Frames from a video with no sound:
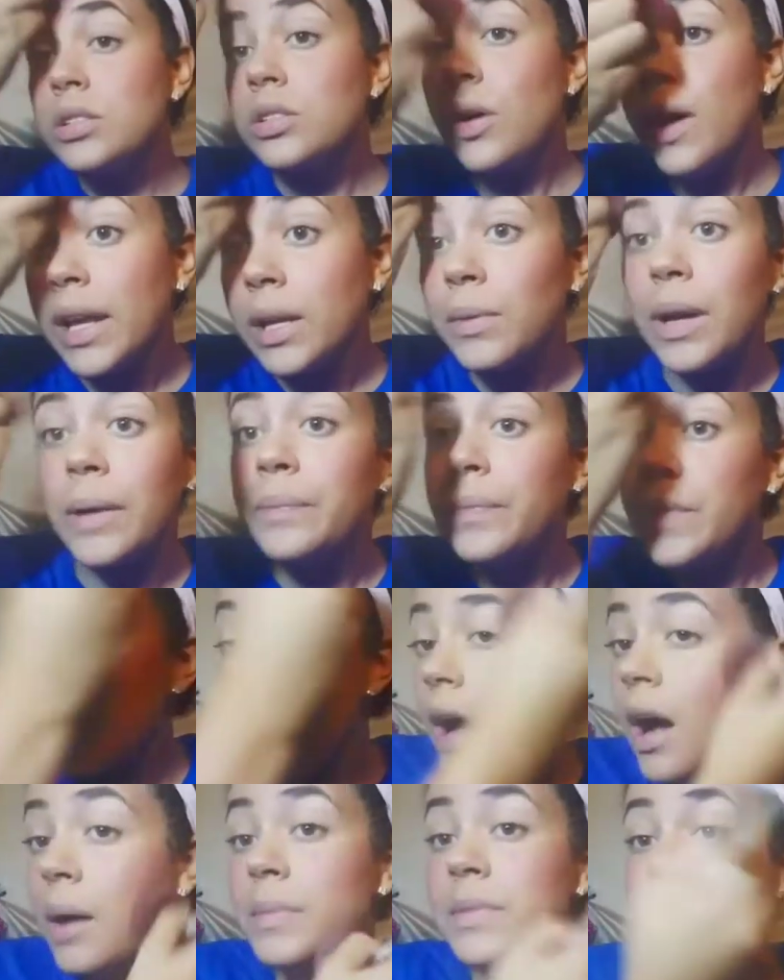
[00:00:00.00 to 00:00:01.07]
So anyway,
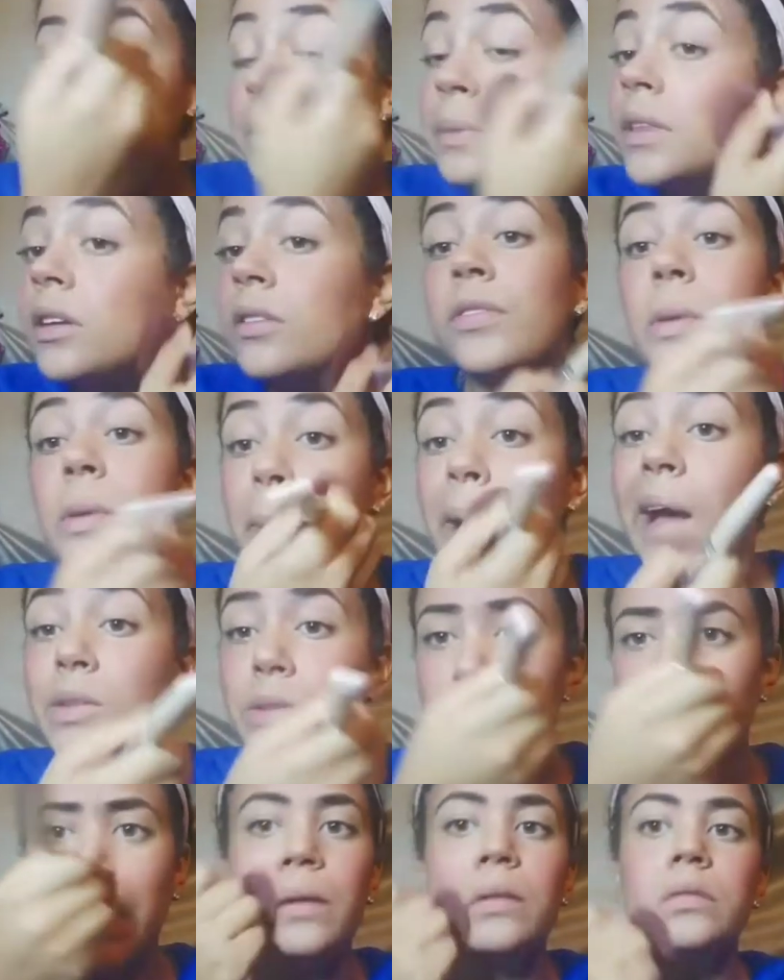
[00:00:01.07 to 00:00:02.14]
same thing for
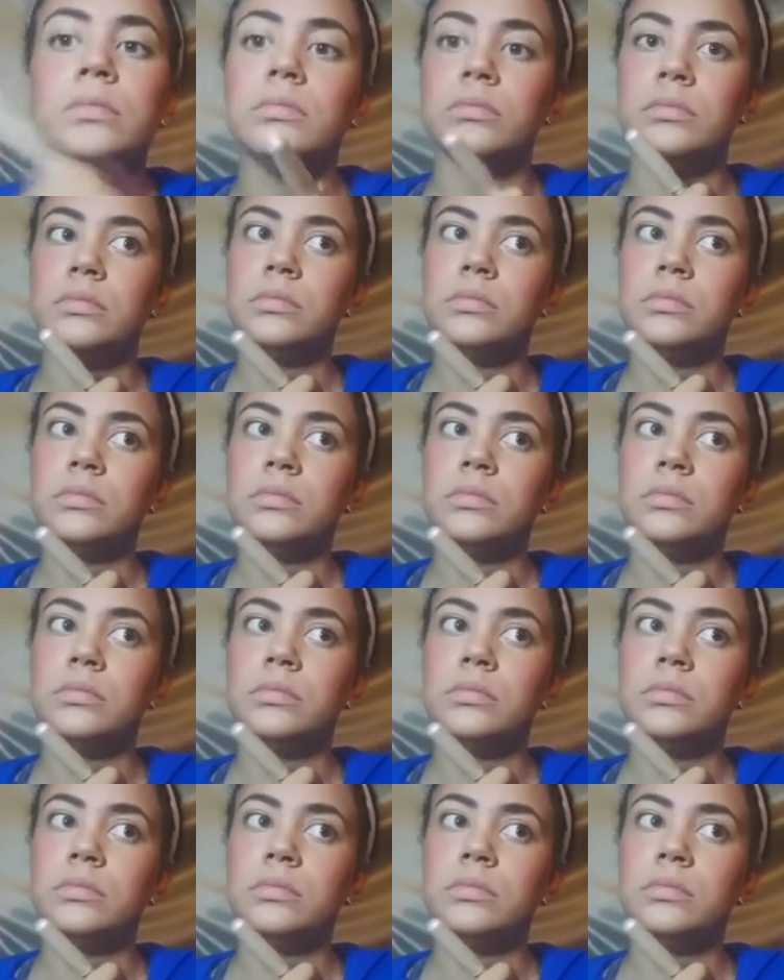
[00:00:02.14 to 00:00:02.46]
Patrick.